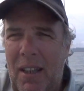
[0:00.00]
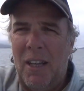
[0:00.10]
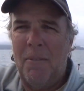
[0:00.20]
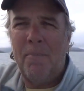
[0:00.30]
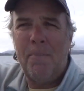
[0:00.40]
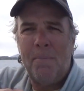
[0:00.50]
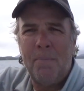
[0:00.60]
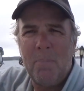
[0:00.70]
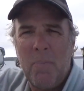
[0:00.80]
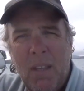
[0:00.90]
it
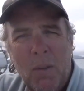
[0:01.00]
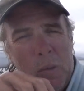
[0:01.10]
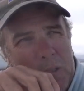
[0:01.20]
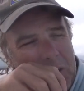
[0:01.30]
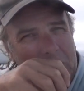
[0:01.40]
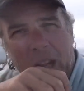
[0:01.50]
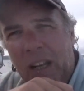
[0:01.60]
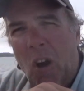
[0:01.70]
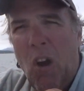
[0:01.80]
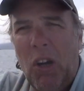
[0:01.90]
was
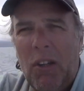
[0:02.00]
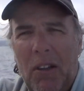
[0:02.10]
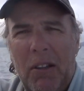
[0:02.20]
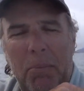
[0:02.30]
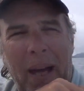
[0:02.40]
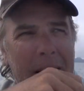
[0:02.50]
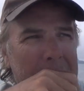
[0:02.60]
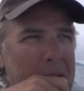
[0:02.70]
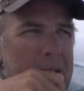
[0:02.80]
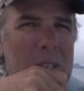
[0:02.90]
kind of hard
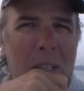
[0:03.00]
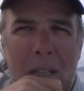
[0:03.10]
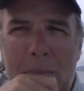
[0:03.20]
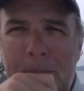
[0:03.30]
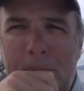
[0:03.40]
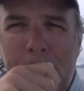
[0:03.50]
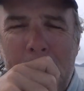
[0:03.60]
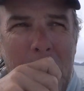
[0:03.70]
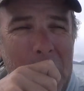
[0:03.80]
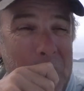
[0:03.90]
passage. It
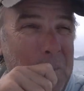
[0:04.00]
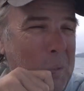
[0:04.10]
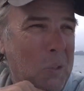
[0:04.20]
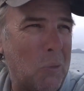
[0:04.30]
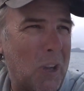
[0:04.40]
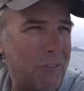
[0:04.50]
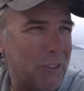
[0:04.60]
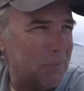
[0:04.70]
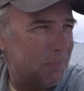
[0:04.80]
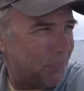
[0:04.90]
was pretty rough,
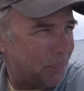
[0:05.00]
and